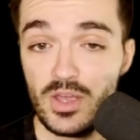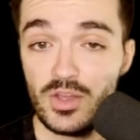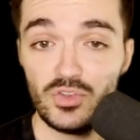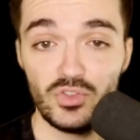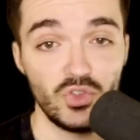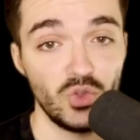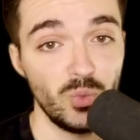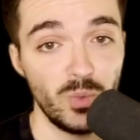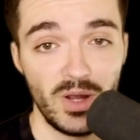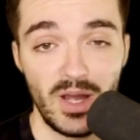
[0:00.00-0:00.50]

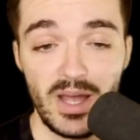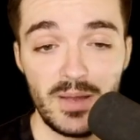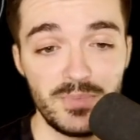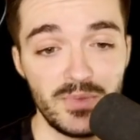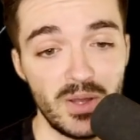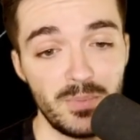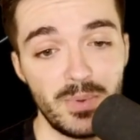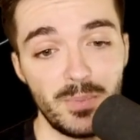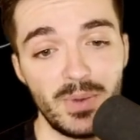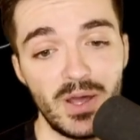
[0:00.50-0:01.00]
super hyped
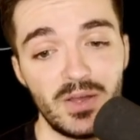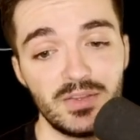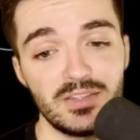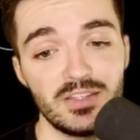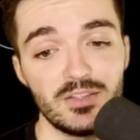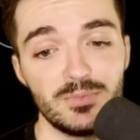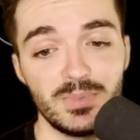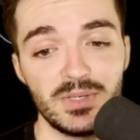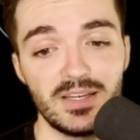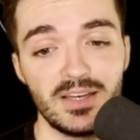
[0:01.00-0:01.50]
up about
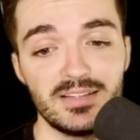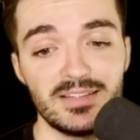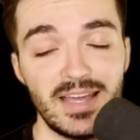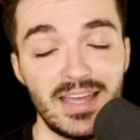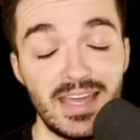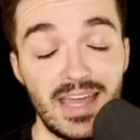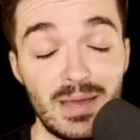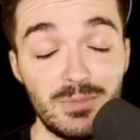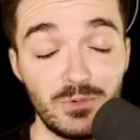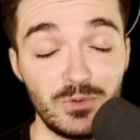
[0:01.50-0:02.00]
this because I
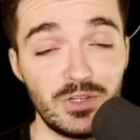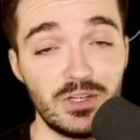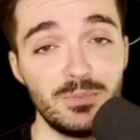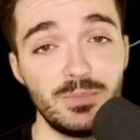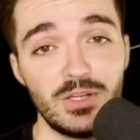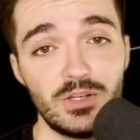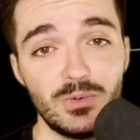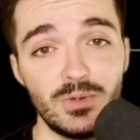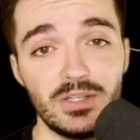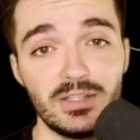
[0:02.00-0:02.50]
am going to
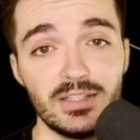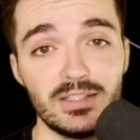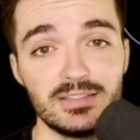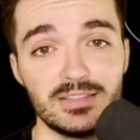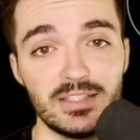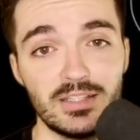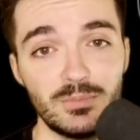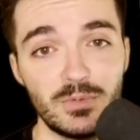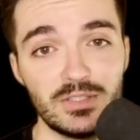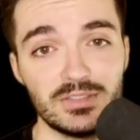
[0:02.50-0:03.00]
be doing this
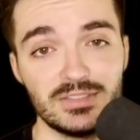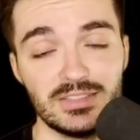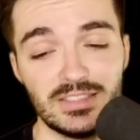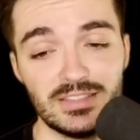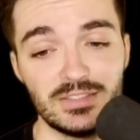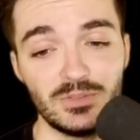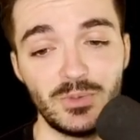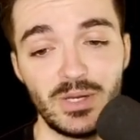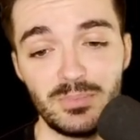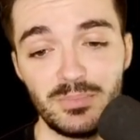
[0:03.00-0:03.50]
in the most
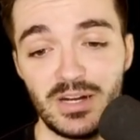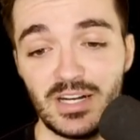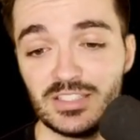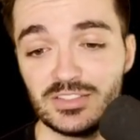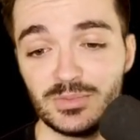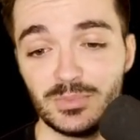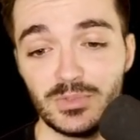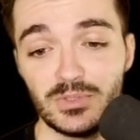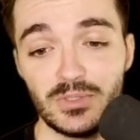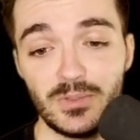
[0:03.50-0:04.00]
easy way
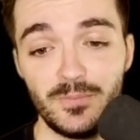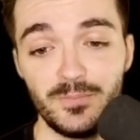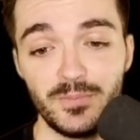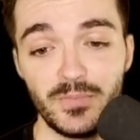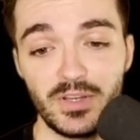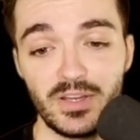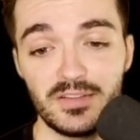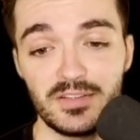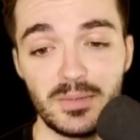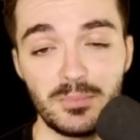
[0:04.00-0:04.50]
possible
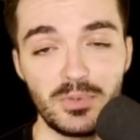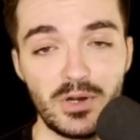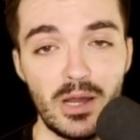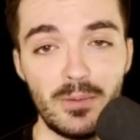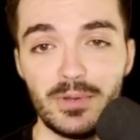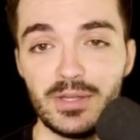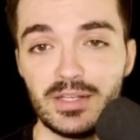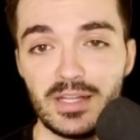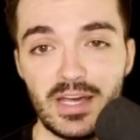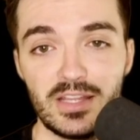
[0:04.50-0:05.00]
because I'm
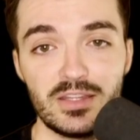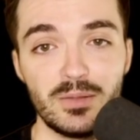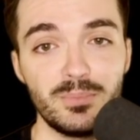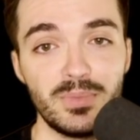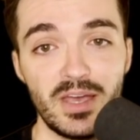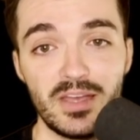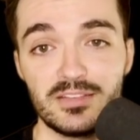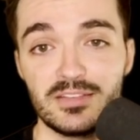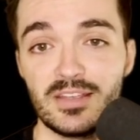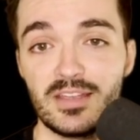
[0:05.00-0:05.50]
probably not the
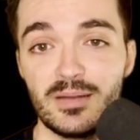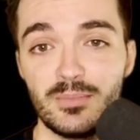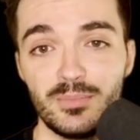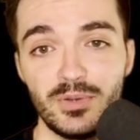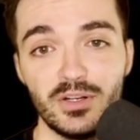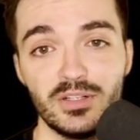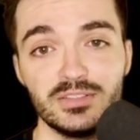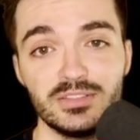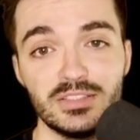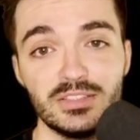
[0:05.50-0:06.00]
best
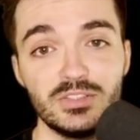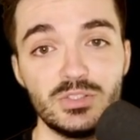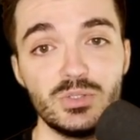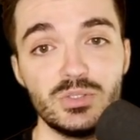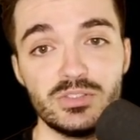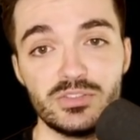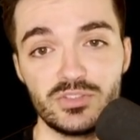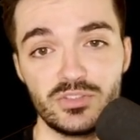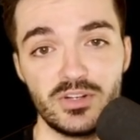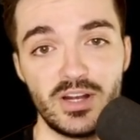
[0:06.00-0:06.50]
person to
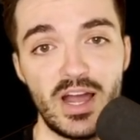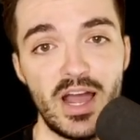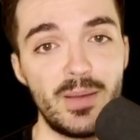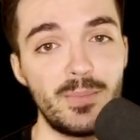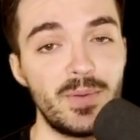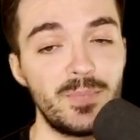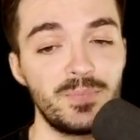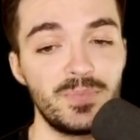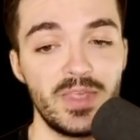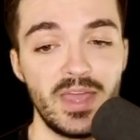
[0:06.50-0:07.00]
describe
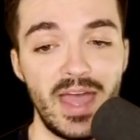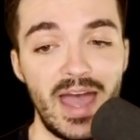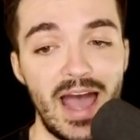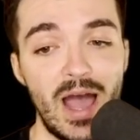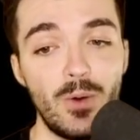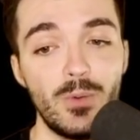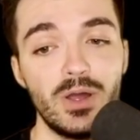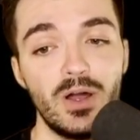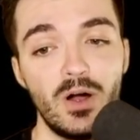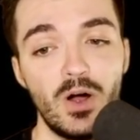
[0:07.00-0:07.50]

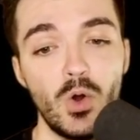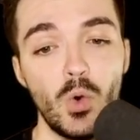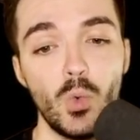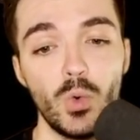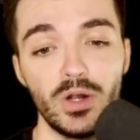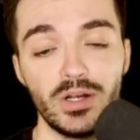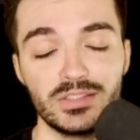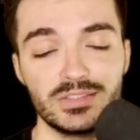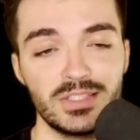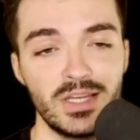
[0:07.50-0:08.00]
how it all
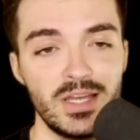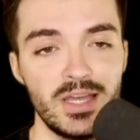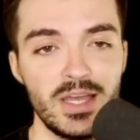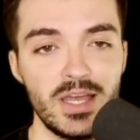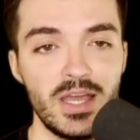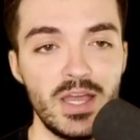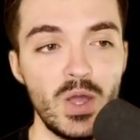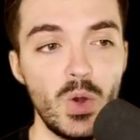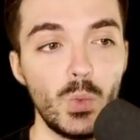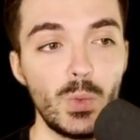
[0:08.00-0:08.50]
works.
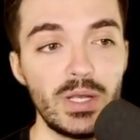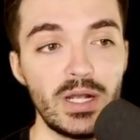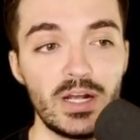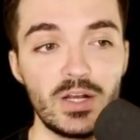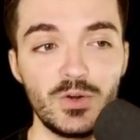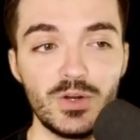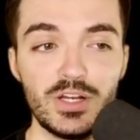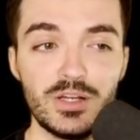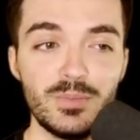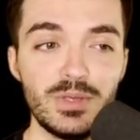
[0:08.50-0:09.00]
We are
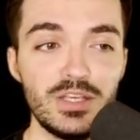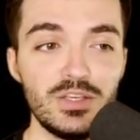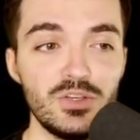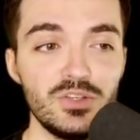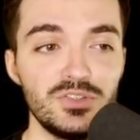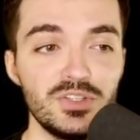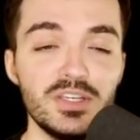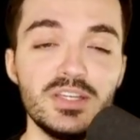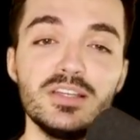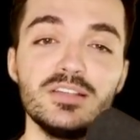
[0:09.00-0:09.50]
going to be
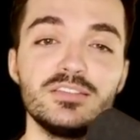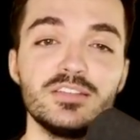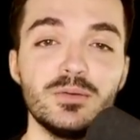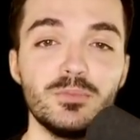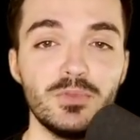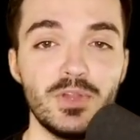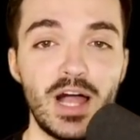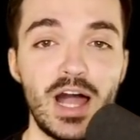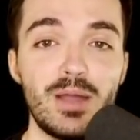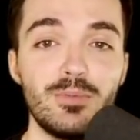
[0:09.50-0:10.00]
using
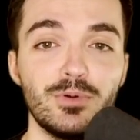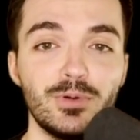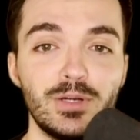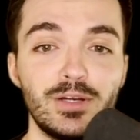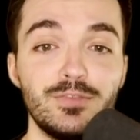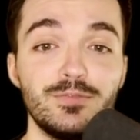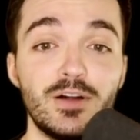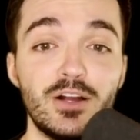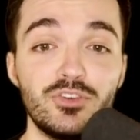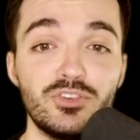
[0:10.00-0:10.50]
some library
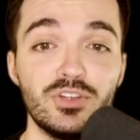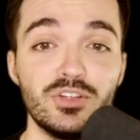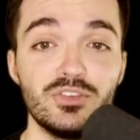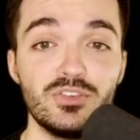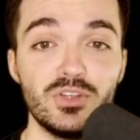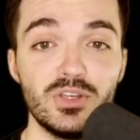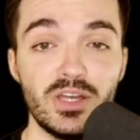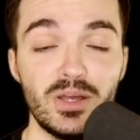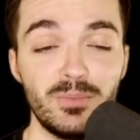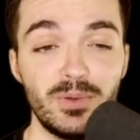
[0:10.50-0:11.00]
functions
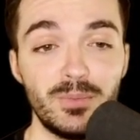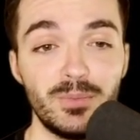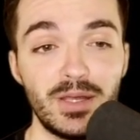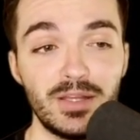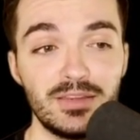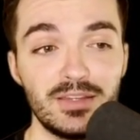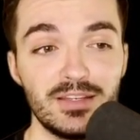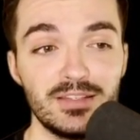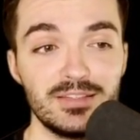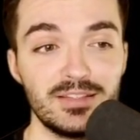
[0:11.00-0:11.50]
to
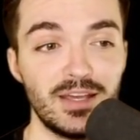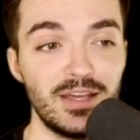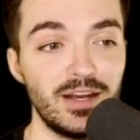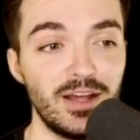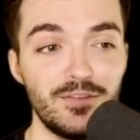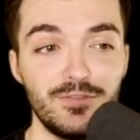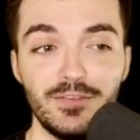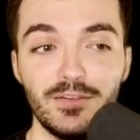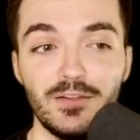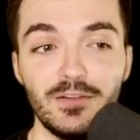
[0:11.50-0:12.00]
implement this, and I
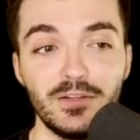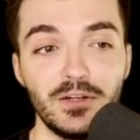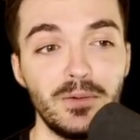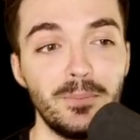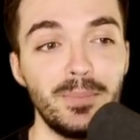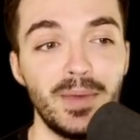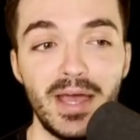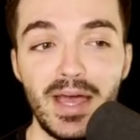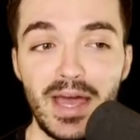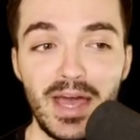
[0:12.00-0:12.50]
feel a little
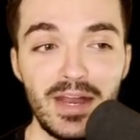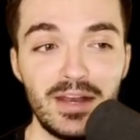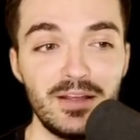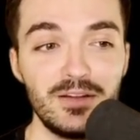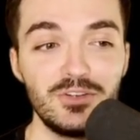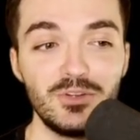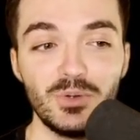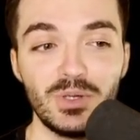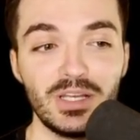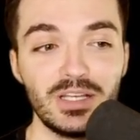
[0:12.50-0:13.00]
bad
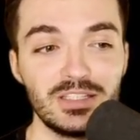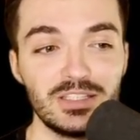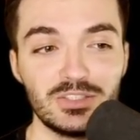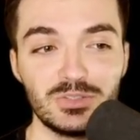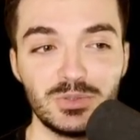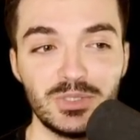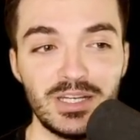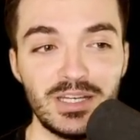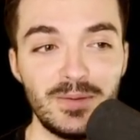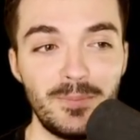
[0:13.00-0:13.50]
doing it this
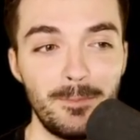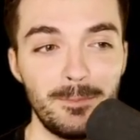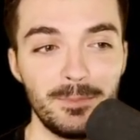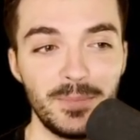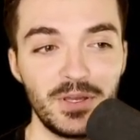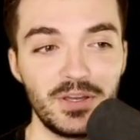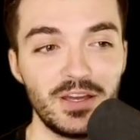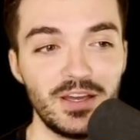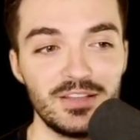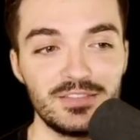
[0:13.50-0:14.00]
way
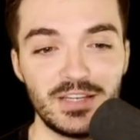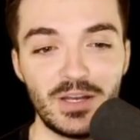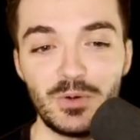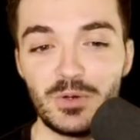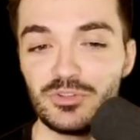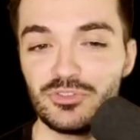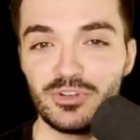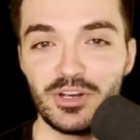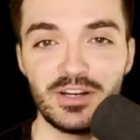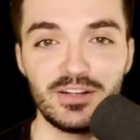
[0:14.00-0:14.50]
because I
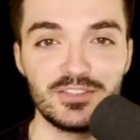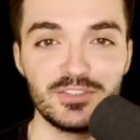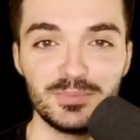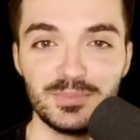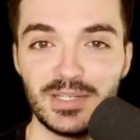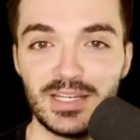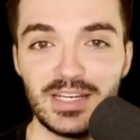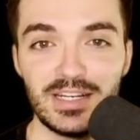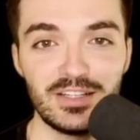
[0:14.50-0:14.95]
always try to explain